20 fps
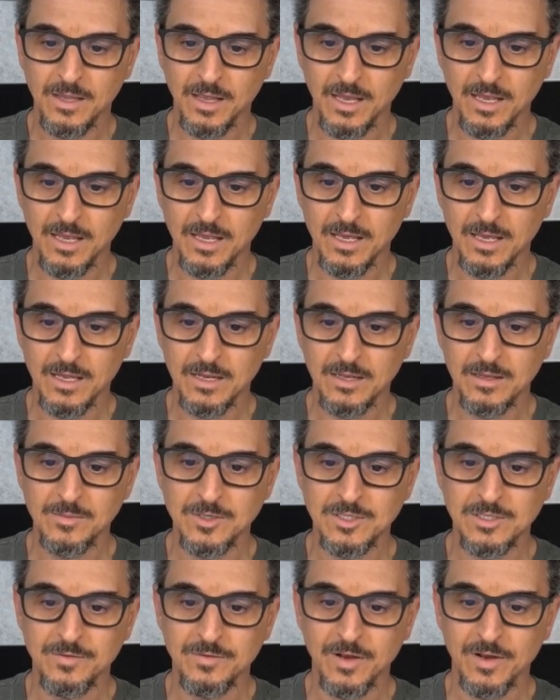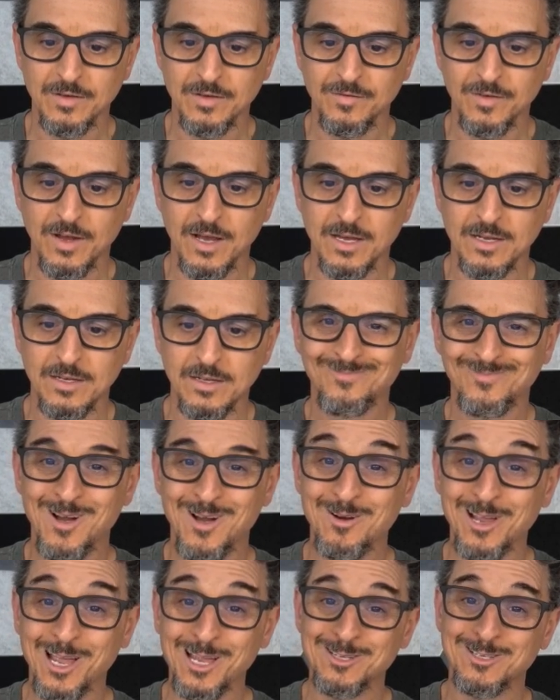And let me see if I could find
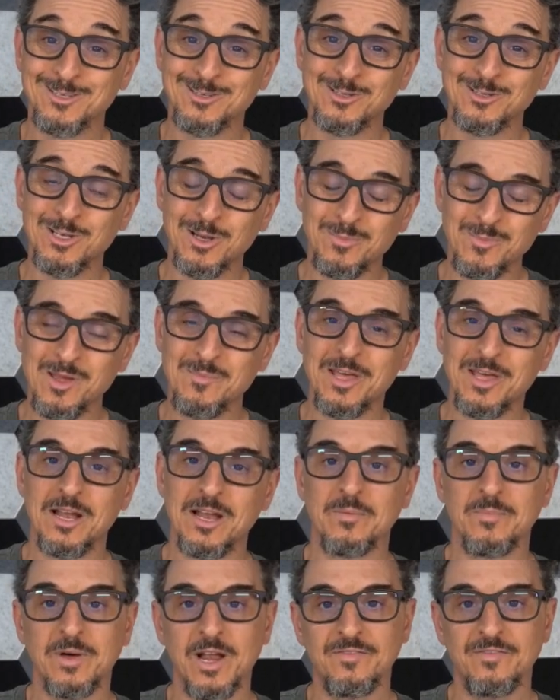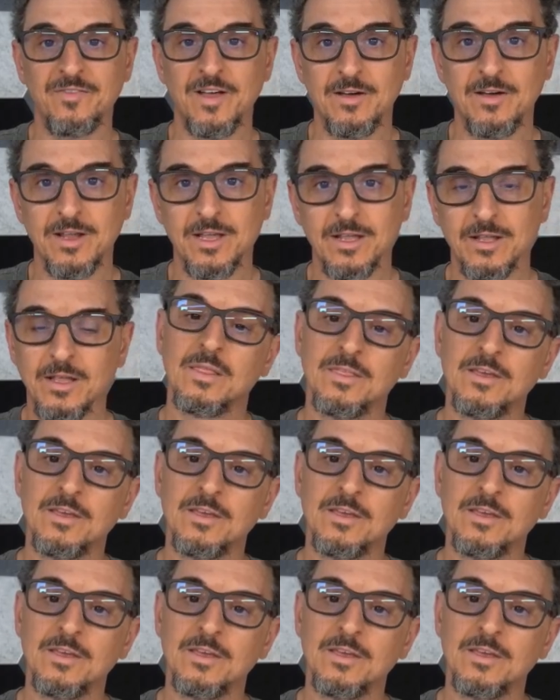okay, so it took me a minute, but I found it.